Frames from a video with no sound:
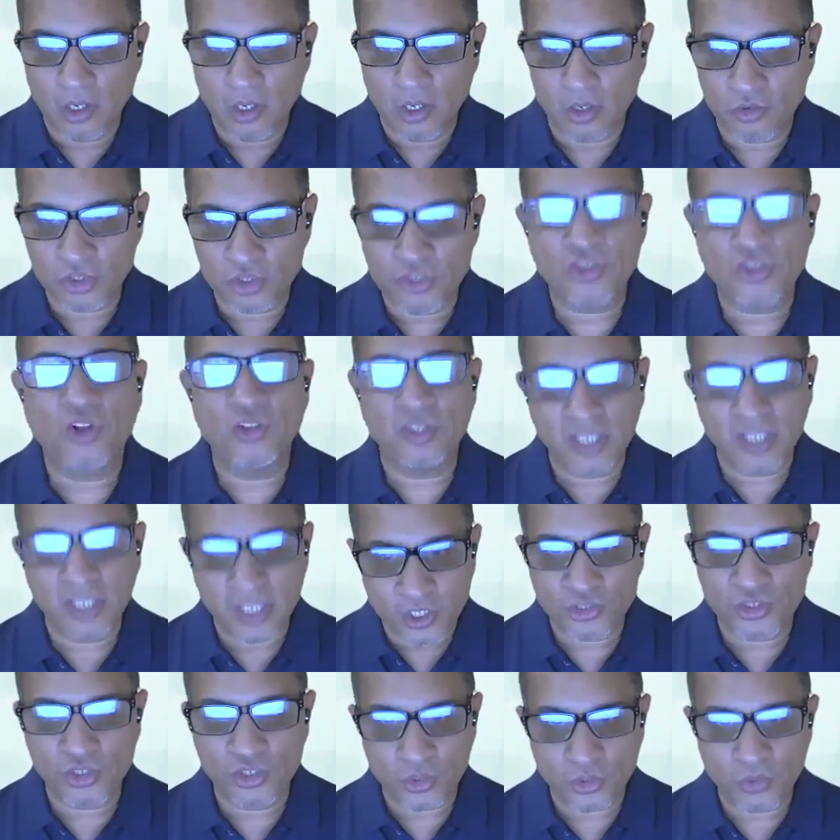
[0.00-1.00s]
resolve
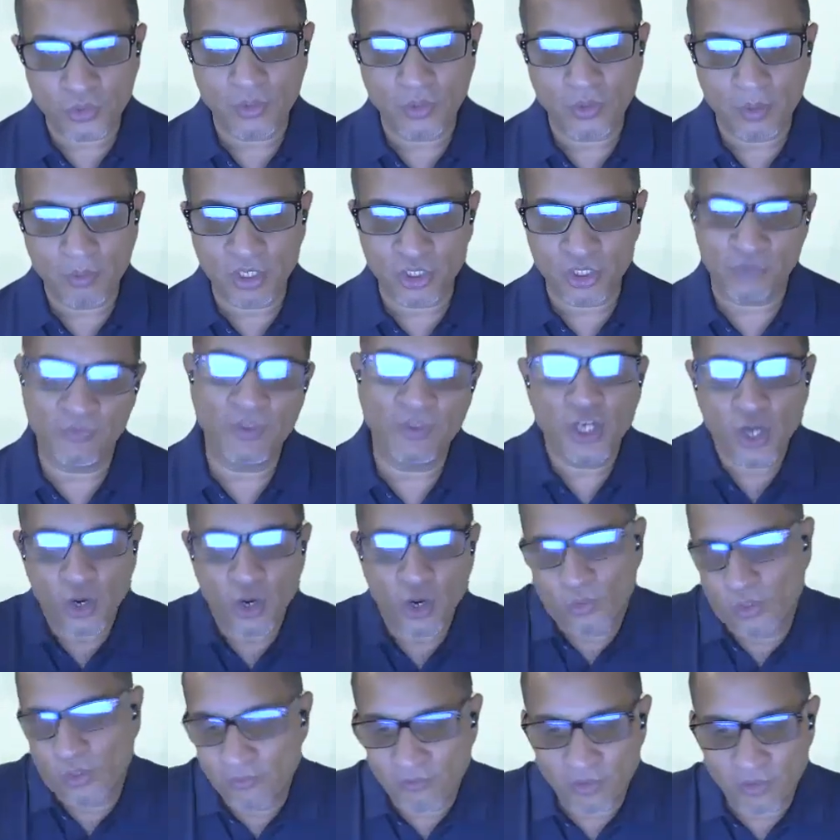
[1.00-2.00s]
the issue, because we
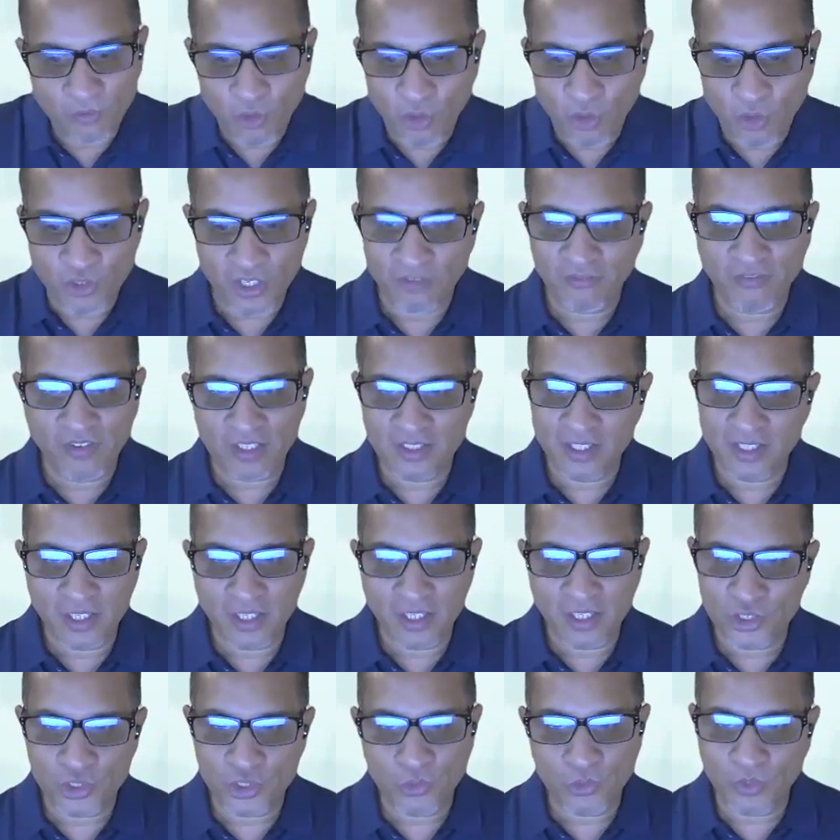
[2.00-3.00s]
know if you've already fixed
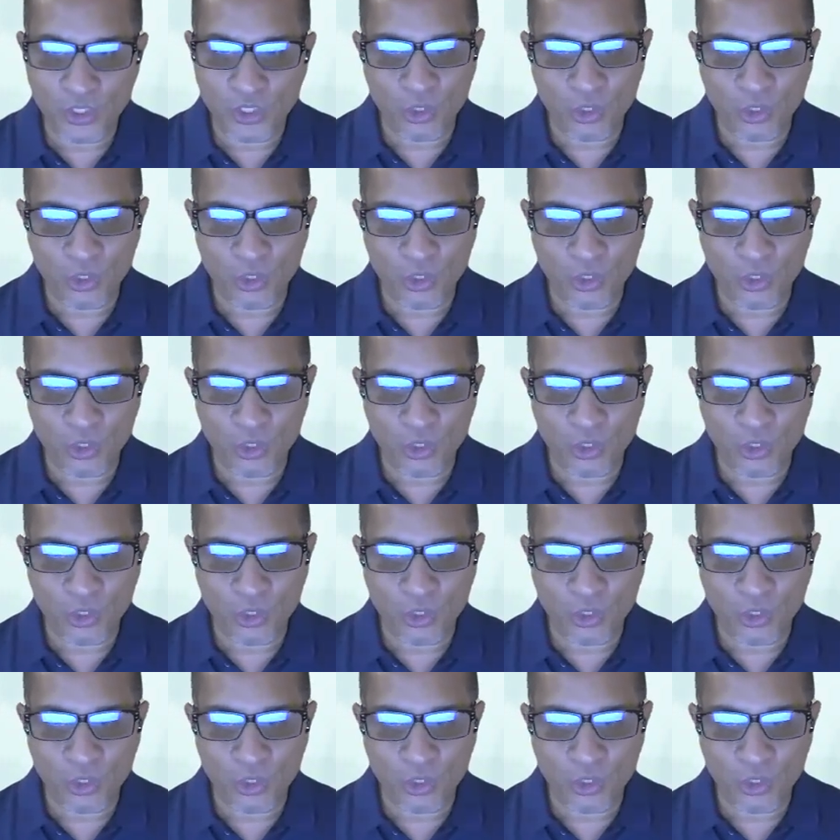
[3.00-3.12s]
the issue,